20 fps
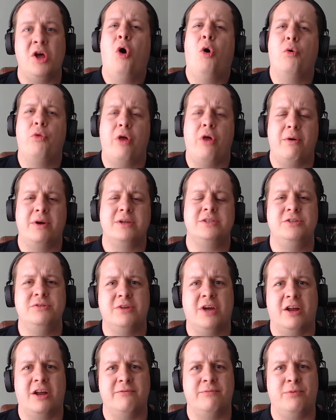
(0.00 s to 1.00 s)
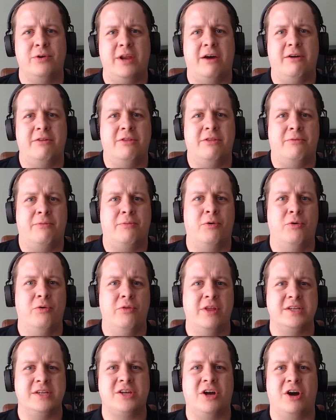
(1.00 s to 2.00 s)
Although, as you kind of point out in the report,
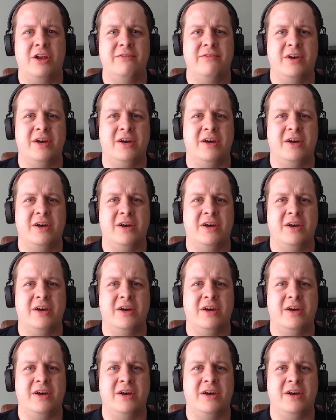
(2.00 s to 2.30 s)
there's kind of